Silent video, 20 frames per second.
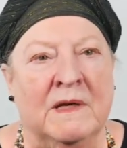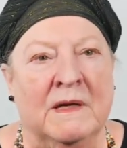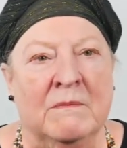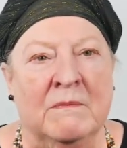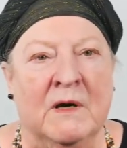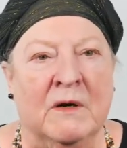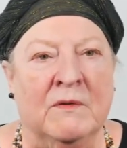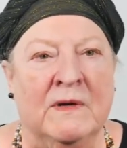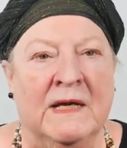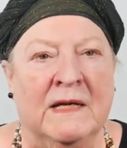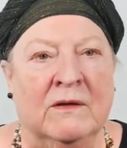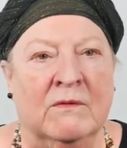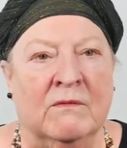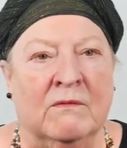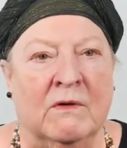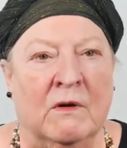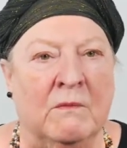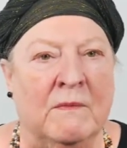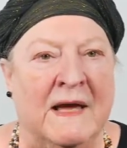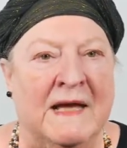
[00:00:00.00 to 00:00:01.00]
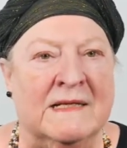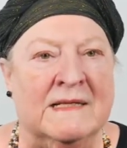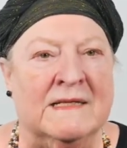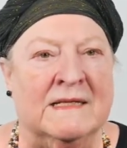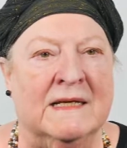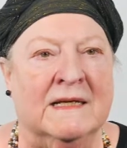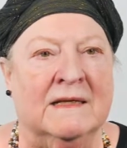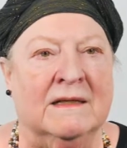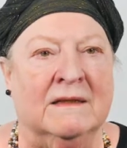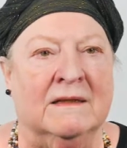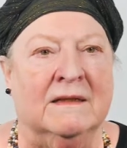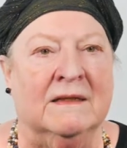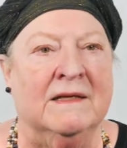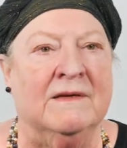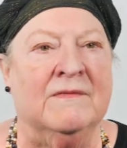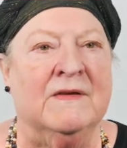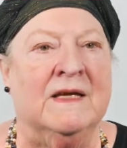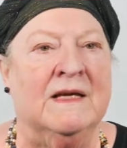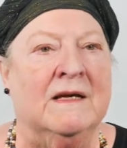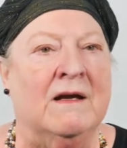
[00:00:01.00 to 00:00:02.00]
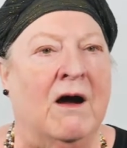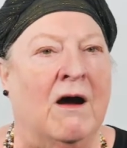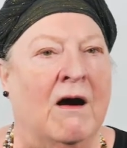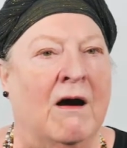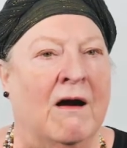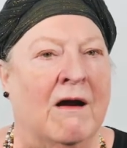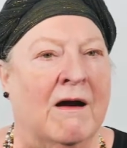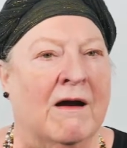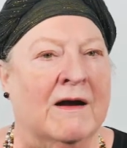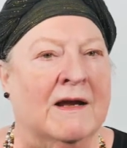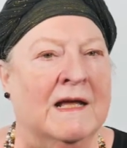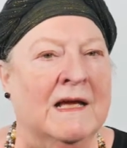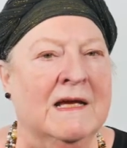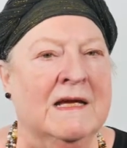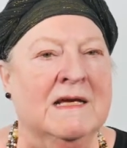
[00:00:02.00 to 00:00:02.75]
emoting, romancing, living hard,